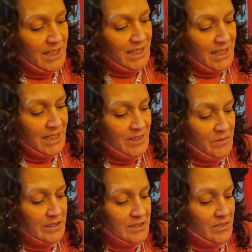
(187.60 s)
Anyway,
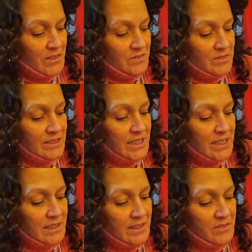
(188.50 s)
so I was sick.
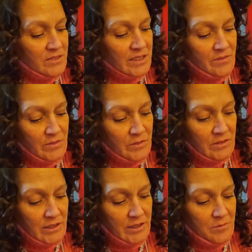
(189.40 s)
I was living on a
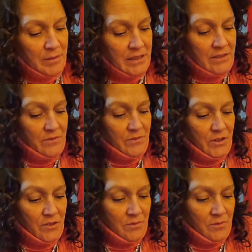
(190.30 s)
little bit of, well,